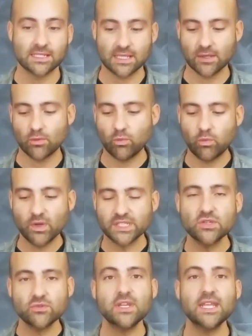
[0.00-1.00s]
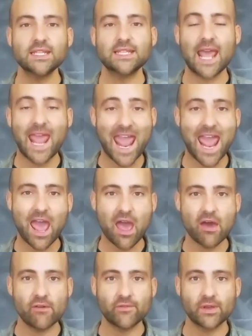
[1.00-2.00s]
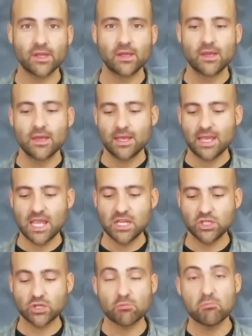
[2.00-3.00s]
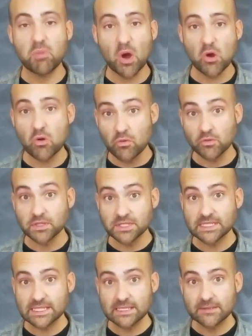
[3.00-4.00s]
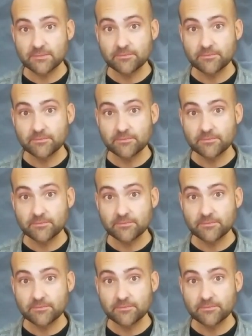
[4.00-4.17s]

Like, what do you need to have in your bones